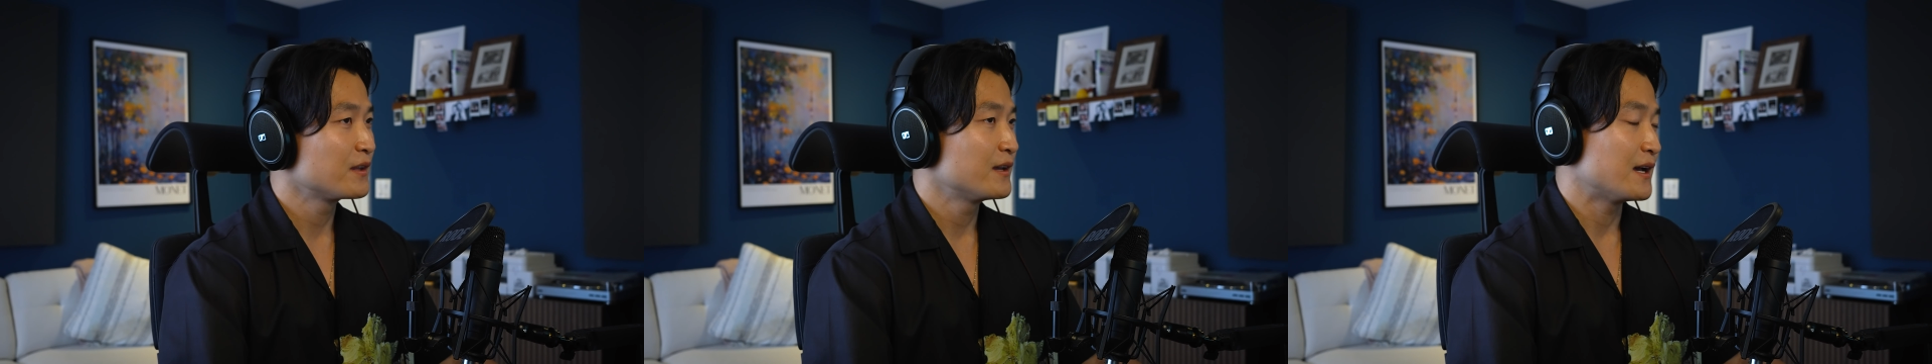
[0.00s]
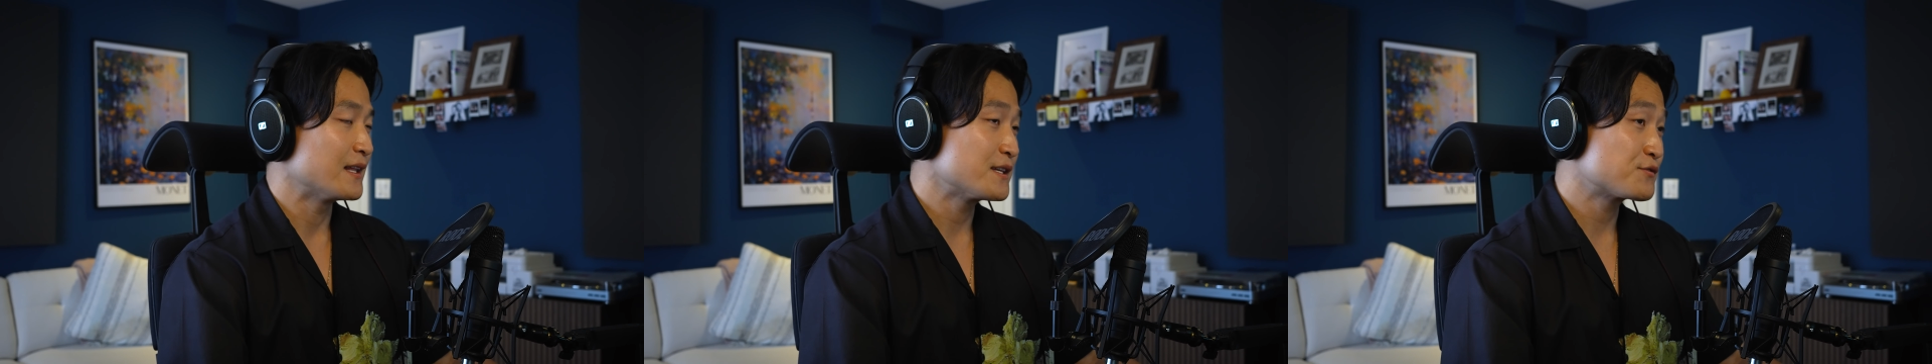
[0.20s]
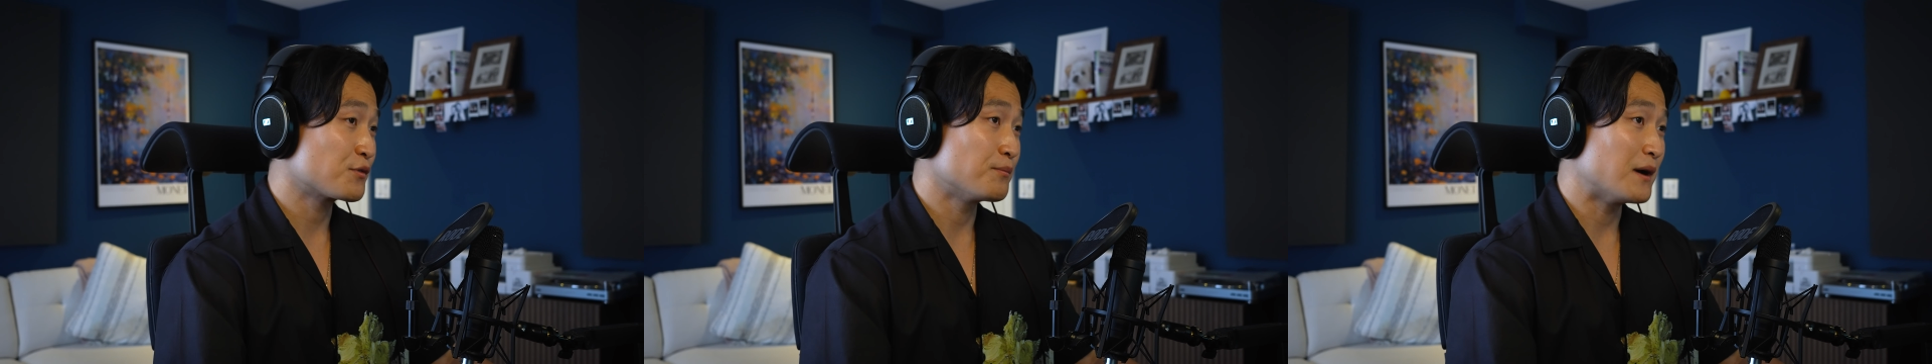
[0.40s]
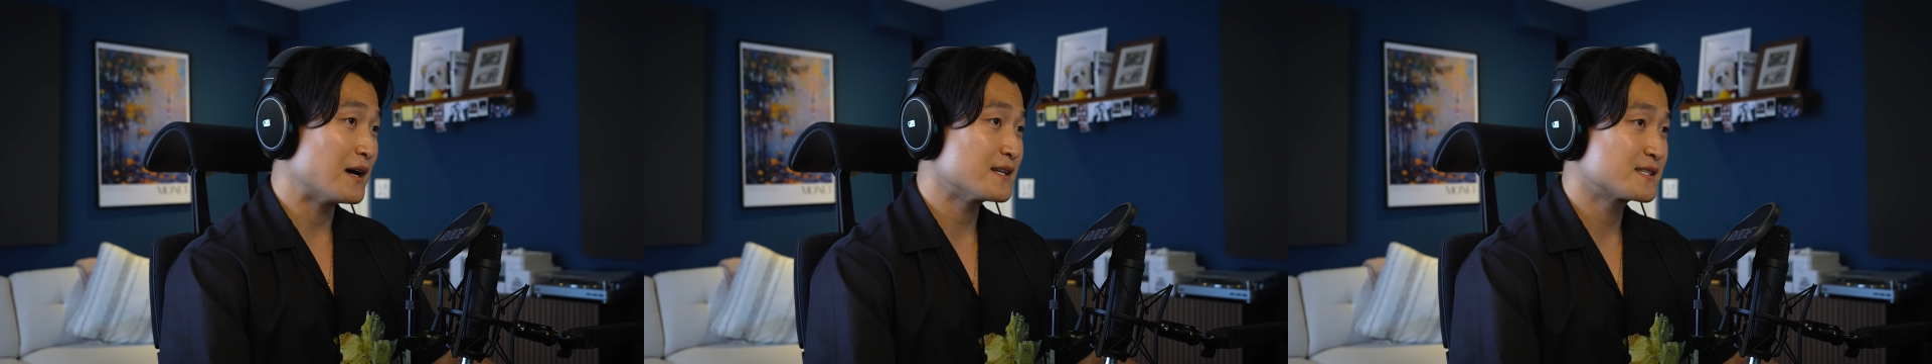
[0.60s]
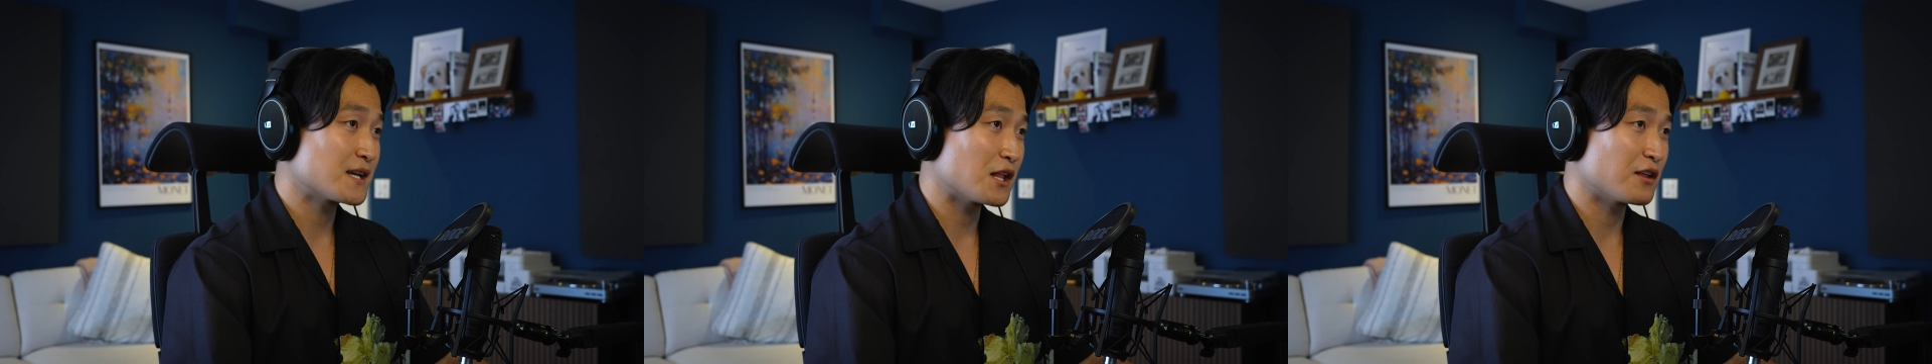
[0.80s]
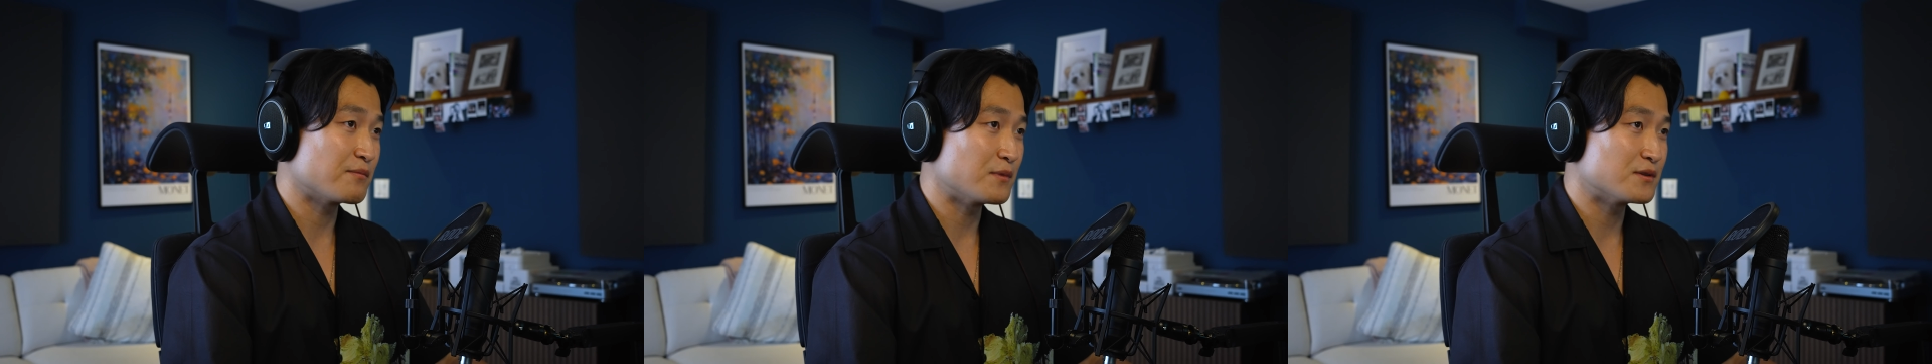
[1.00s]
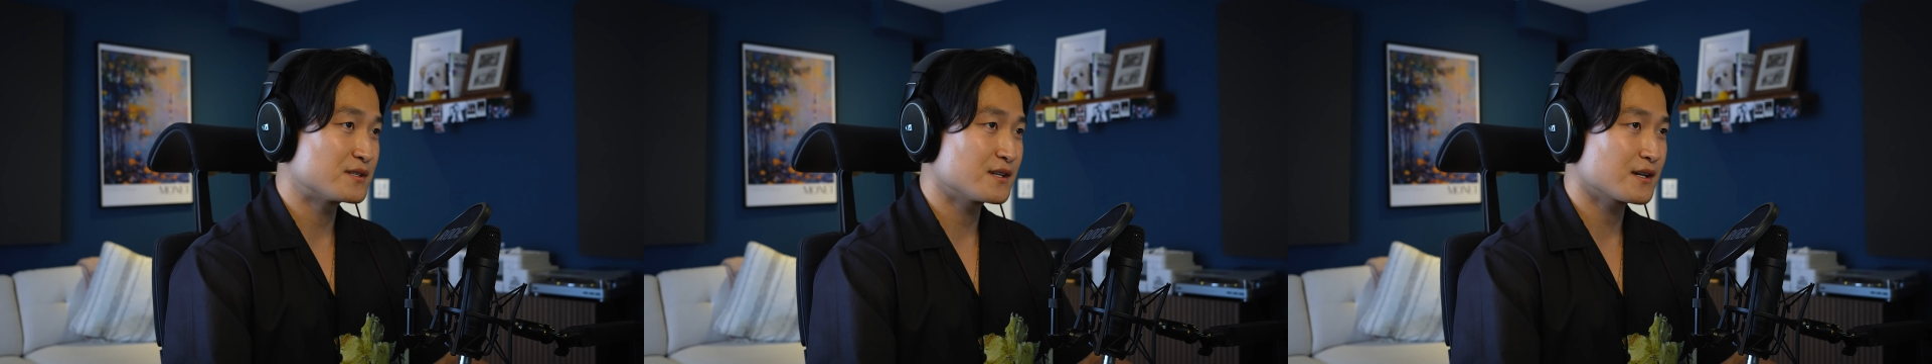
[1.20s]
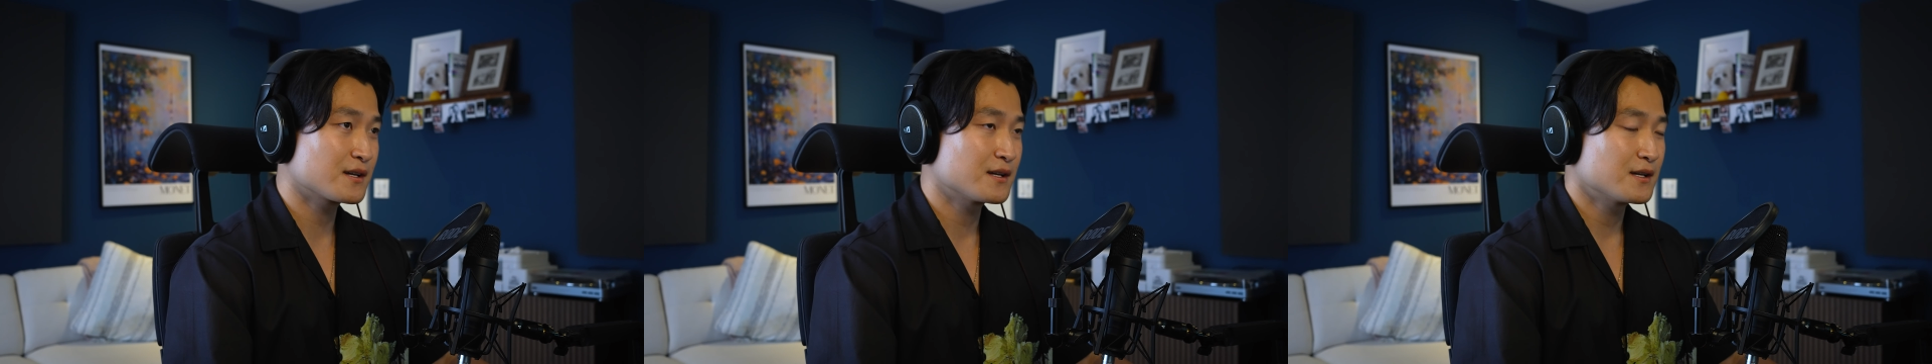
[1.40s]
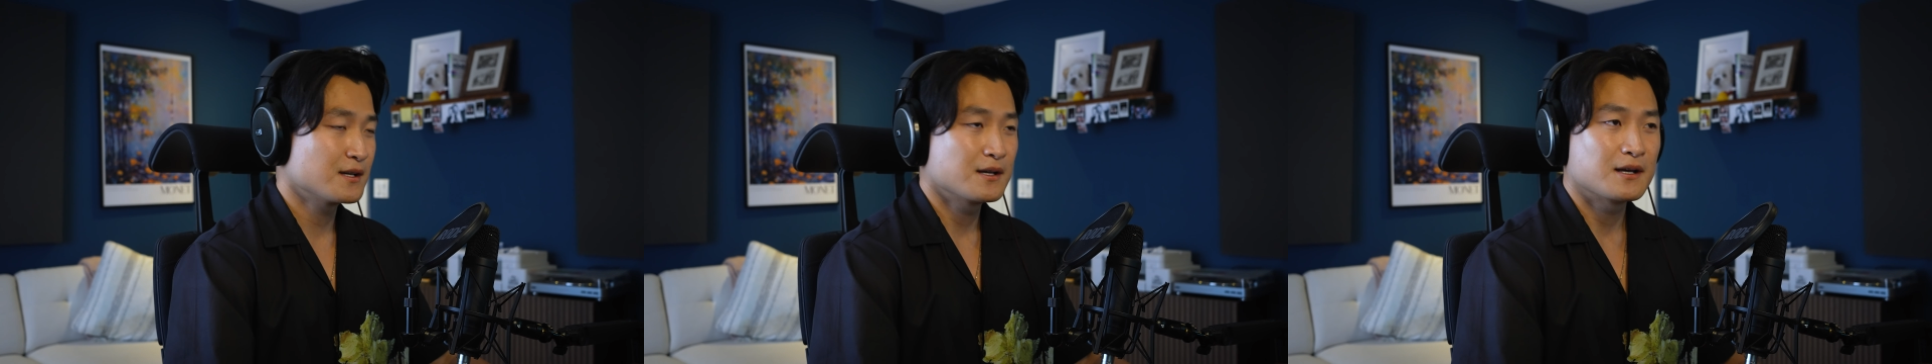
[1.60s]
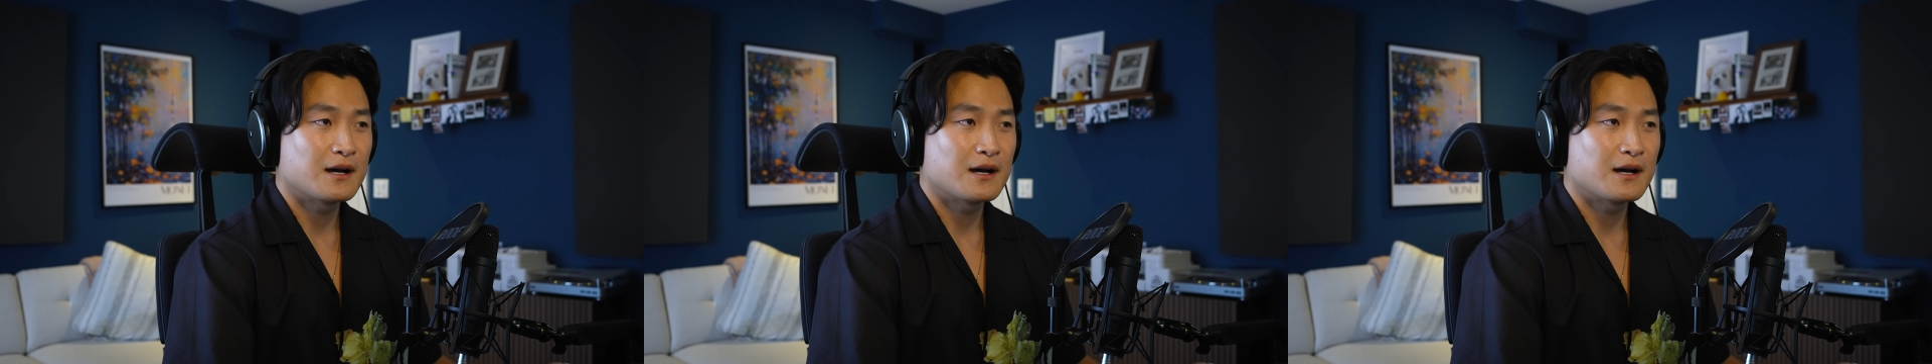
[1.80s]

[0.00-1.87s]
At least for my style of music,